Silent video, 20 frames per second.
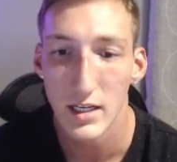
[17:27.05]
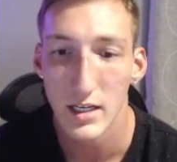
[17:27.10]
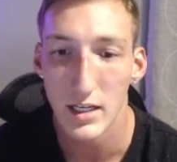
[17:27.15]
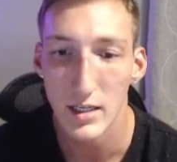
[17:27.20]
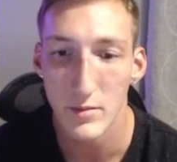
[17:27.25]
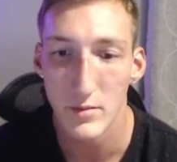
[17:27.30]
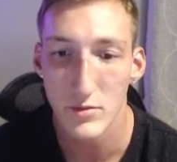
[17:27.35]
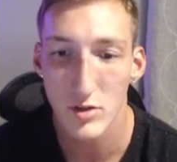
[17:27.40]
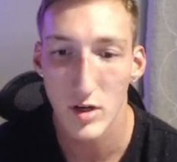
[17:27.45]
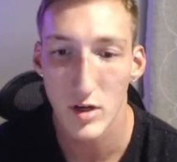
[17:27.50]

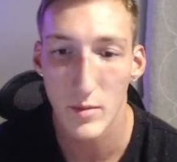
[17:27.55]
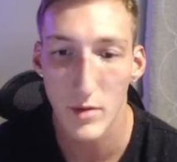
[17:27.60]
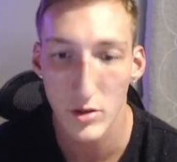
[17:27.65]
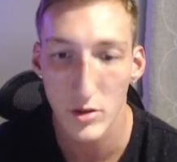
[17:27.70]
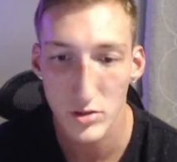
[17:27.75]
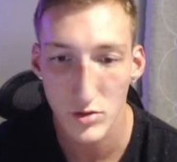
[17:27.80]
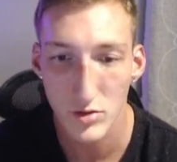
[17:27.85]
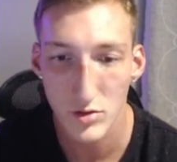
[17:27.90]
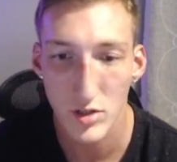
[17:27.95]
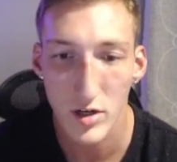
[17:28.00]
Um, so I'm
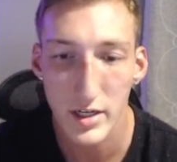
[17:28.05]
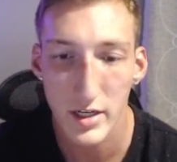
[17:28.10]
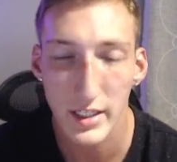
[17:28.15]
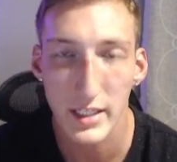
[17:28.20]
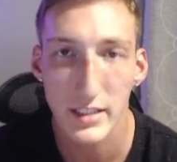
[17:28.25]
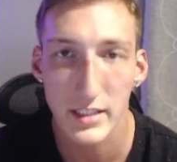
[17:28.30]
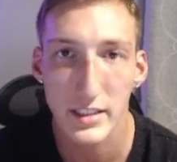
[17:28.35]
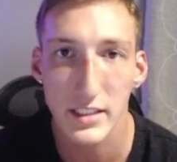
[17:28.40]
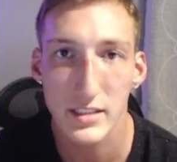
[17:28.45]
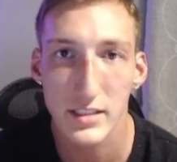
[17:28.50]
also starting to
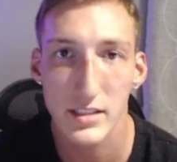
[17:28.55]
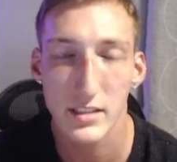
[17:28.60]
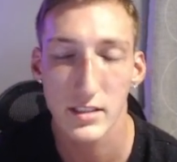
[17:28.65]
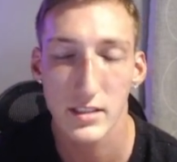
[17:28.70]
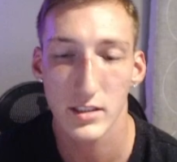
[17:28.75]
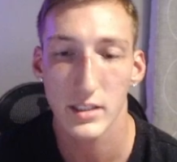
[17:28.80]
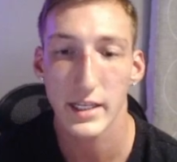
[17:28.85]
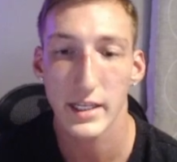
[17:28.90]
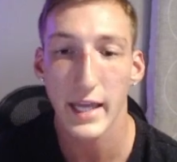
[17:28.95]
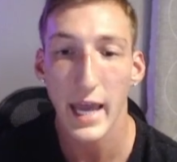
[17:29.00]
get decent
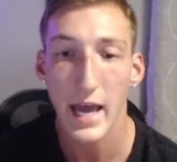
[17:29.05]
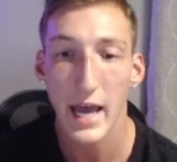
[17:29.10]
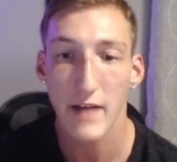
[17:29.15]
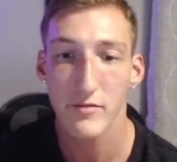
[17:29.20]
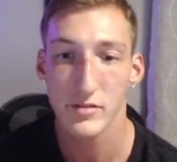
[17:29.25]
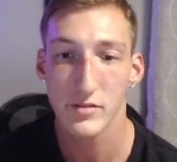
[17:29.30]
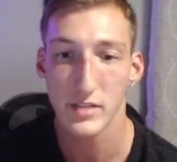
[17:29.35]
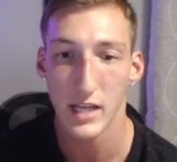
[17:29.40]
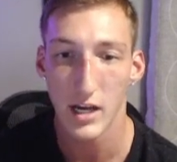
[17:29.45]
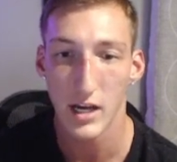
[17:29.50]

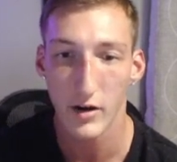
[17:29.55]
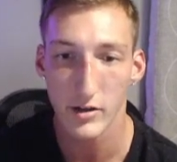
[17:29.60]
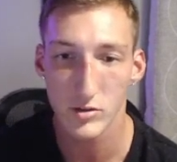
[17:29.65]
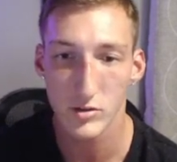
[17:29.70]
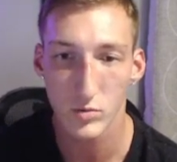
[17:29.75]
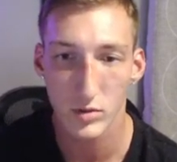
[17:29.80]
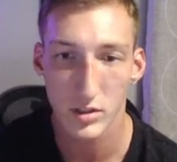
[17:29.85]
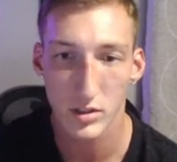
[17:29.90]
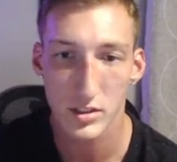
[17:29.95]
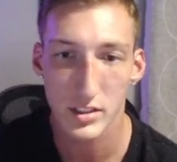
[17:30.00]
calves now as
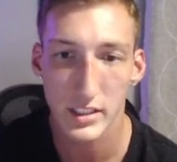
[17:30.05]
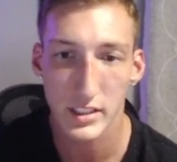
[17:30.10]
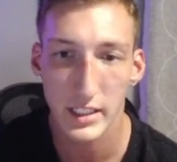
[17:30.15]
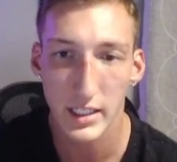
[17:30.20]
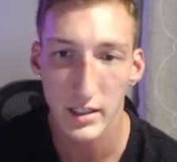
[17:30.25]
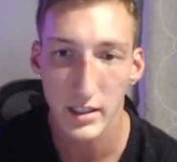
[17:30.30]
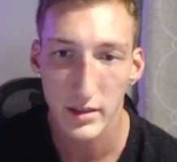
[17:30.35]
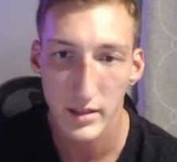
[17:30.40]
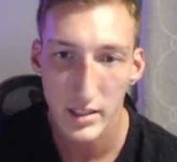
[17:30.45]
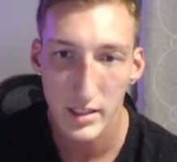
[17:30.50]
we're seeing
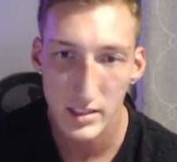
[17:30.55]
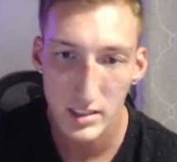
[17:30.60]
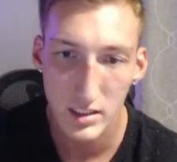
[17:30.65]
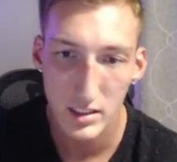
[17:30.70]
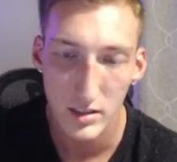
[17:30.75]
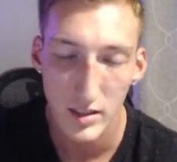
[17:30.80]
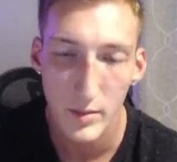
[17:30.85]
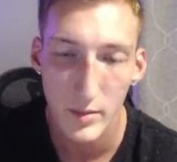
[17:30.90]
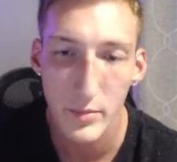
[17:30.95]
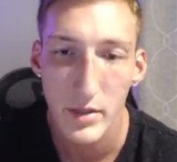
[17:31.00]
in this
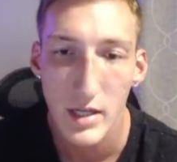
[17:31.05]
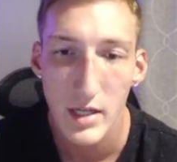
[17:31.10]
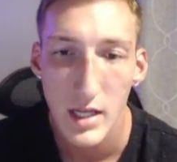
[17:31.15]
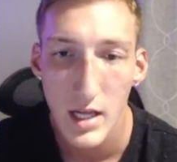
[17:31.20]
clip.